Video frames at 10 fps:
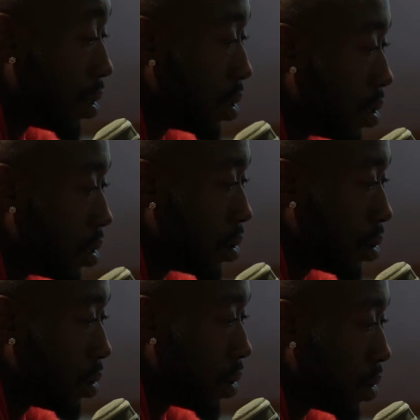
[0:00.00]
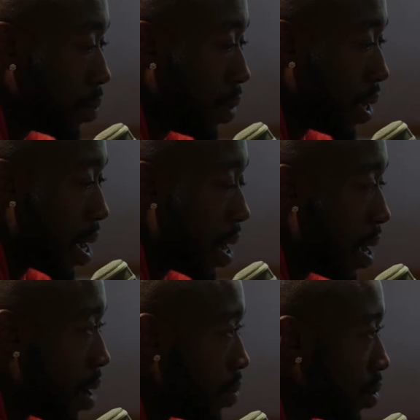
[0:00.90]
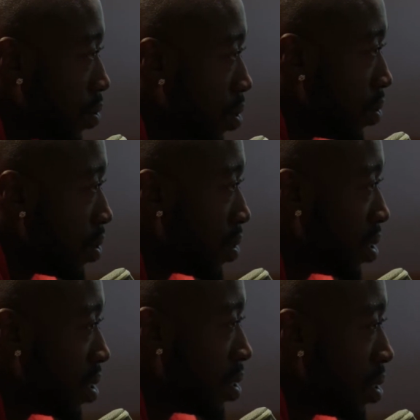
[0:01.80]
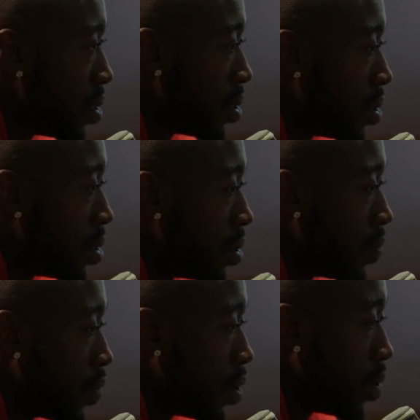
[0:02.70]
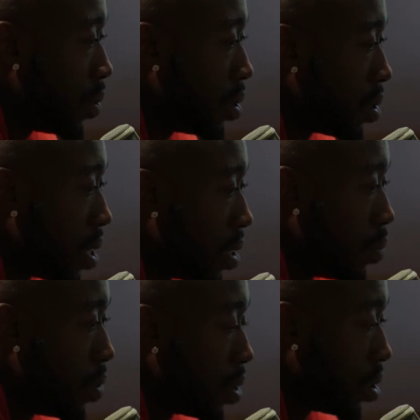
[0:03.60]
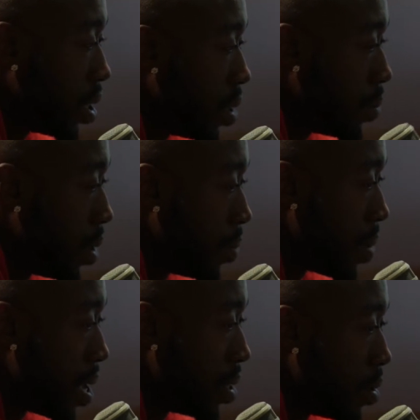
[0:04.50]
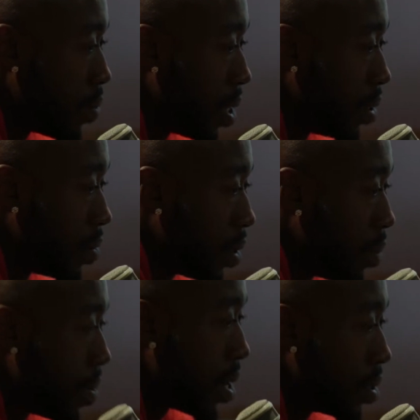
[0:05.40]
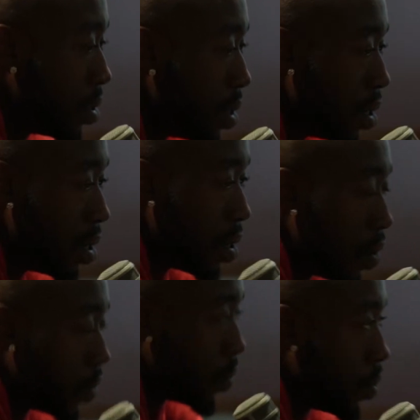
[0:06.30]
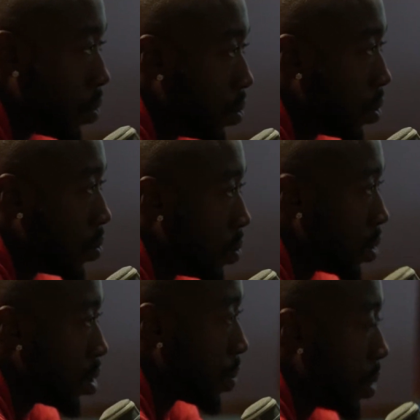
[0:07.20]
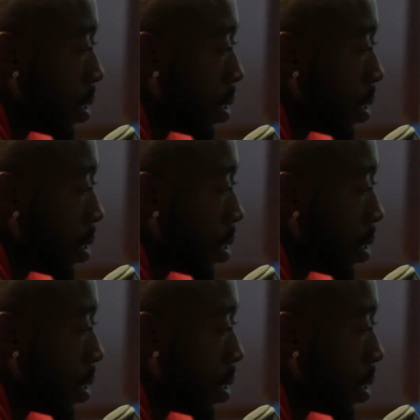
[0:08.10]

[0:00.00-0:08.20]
The Pinata album's doing real good. We steadily pushing that. Me and Madley are probably gonna get back on the road soon or something